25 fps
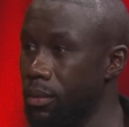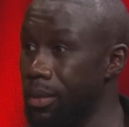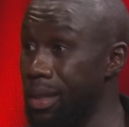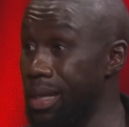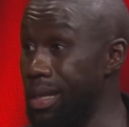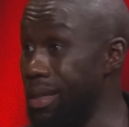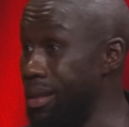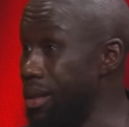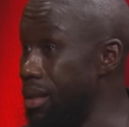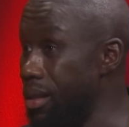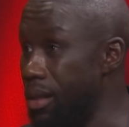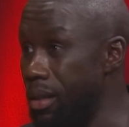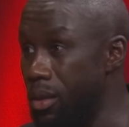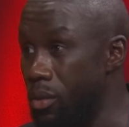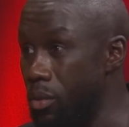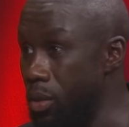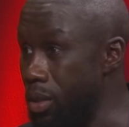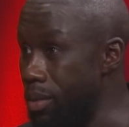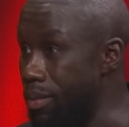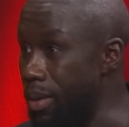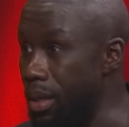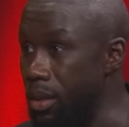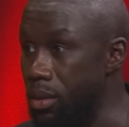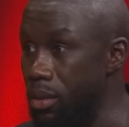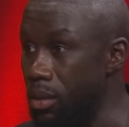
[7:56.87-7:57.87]
He did it
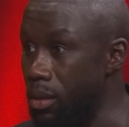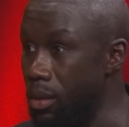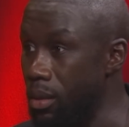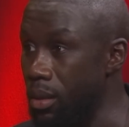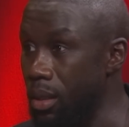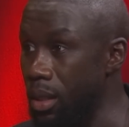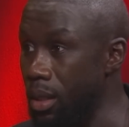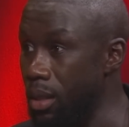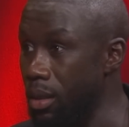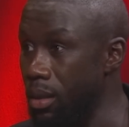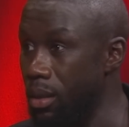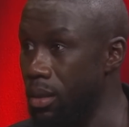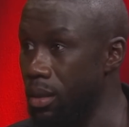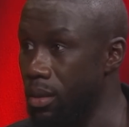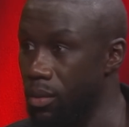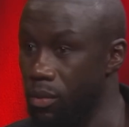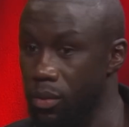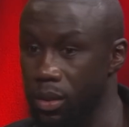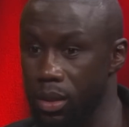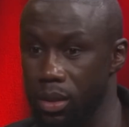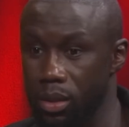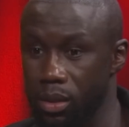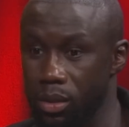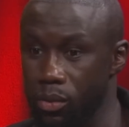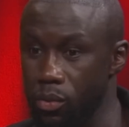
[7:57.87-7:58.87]
with Barcelona,
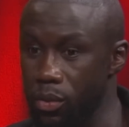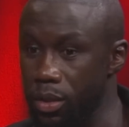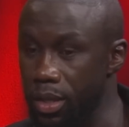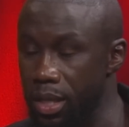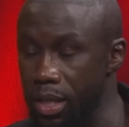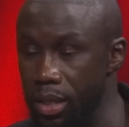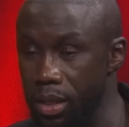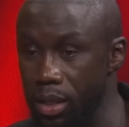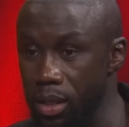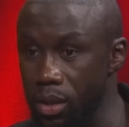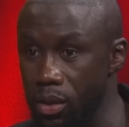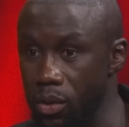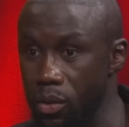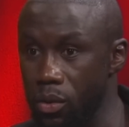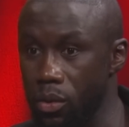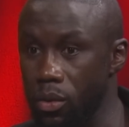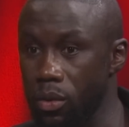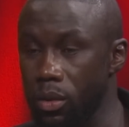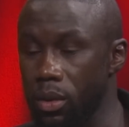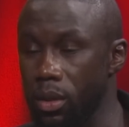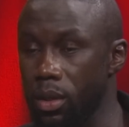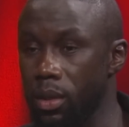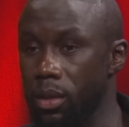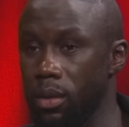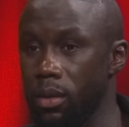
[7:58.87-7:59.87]
with
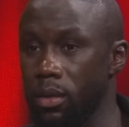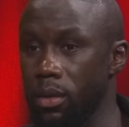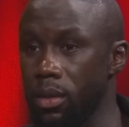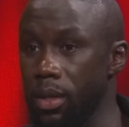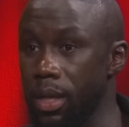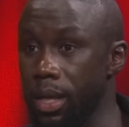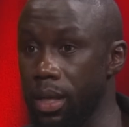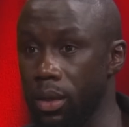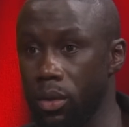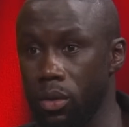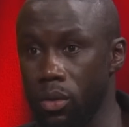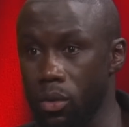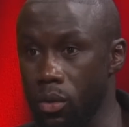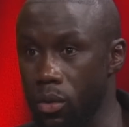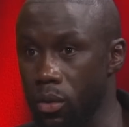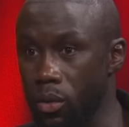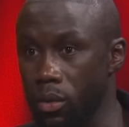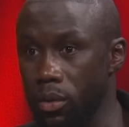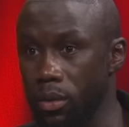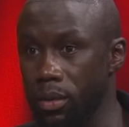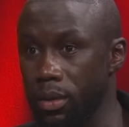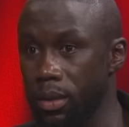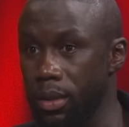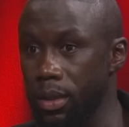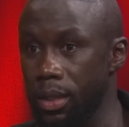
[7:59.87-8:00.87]
Ronaldinho,
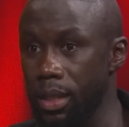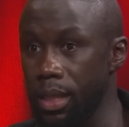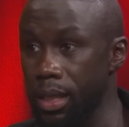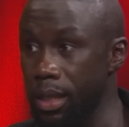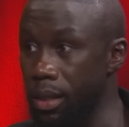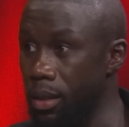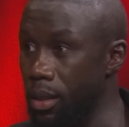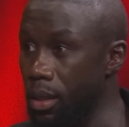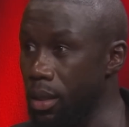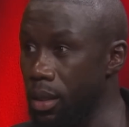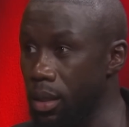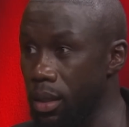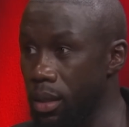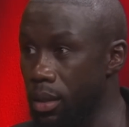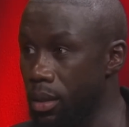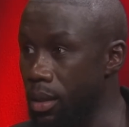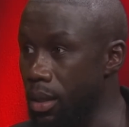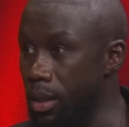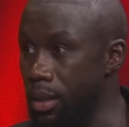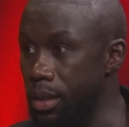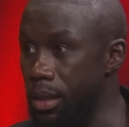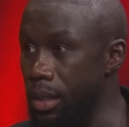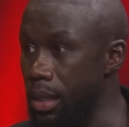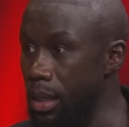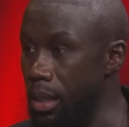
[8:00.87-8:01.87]
Eto'o. He did it
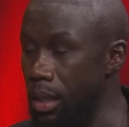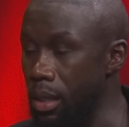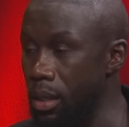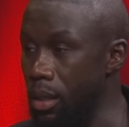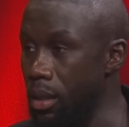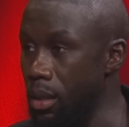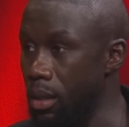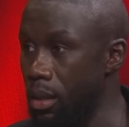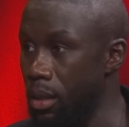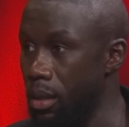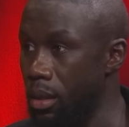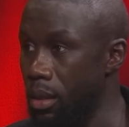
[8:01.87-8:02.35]
at City,